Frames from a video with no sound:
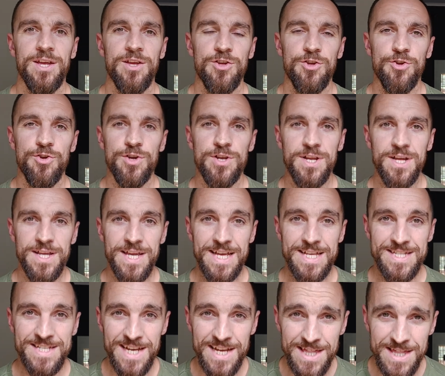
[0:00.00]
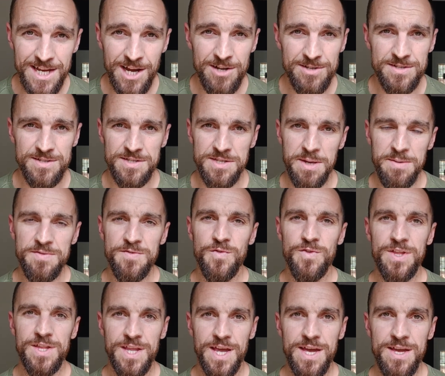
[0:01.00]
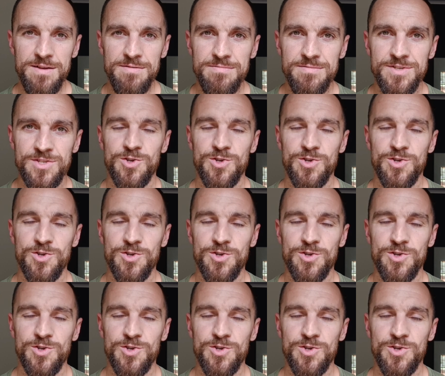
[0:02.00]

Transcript: You're gonna get 10,000 steps for the day.